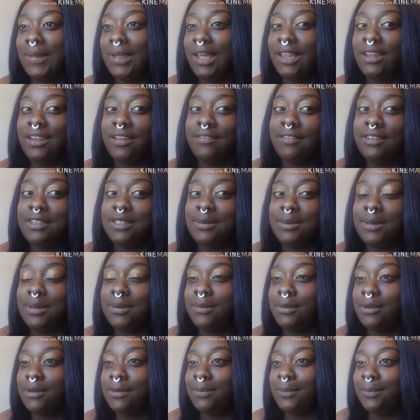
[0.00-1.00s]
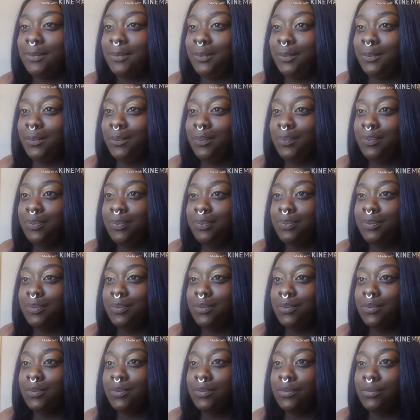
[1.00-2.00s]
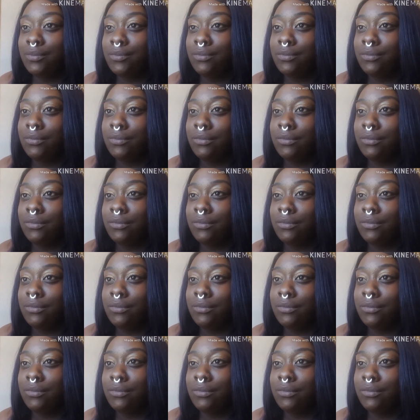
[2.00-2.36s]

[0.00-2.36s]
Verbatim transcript: What's freaking good? It's your boy TM.